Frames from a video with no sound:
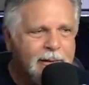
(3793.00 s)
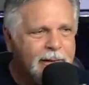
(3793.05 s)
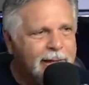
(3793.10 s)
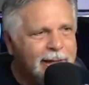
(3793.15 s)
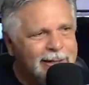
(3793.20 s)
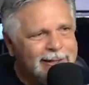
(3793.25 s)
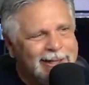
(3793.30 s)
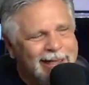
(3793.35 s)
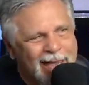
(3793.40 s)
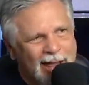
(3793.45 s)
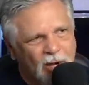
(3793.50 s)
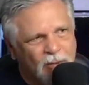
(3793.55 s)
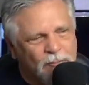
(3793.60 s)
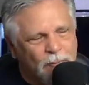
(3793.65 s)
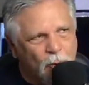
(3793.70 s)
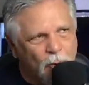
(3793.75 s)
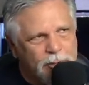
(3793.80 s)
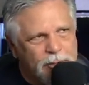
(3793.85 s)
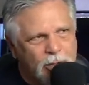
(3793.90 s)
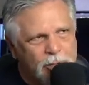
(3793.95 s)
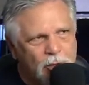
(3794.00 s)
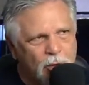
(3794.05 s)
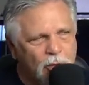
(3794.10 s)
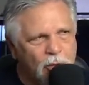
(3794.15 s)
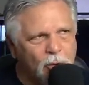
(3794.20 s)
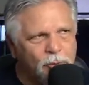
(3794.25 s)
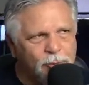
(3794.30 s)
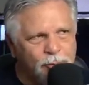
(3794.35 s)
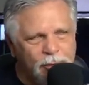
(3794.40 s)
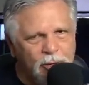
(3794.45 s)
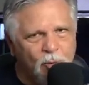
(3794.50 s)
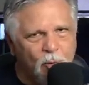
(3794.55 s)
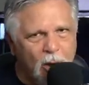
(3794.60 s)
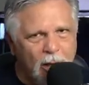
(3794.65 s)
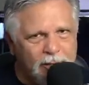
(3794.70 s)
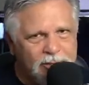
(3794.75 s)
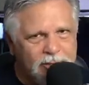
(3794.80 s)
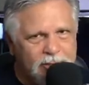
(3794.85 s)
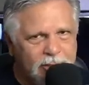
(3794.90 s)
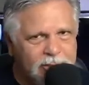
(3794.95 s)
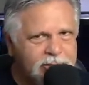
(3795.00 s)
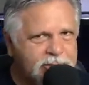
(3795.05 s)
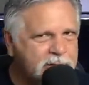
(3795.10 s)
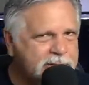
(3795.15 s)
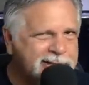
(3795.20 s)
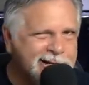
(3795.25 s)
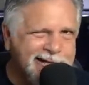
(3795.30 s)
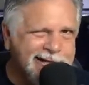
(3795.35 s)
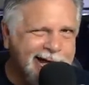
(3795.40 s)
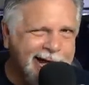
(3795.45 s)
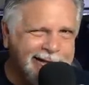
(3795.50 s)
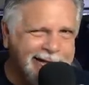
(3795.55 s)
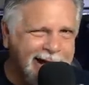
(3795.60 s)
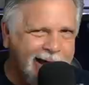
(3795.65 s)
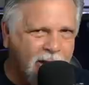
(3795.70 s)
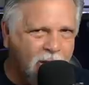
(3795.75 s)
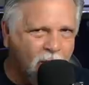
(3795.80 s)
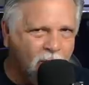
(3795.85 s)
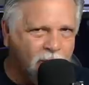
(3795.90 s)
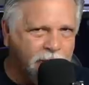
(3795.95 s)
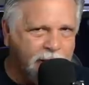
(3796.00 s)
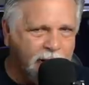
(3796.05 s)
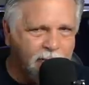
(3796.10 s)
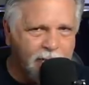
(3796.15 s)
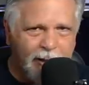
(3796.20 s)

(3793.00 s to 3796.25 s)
In California, you can go 3 watts because it just doesn't get that cold there.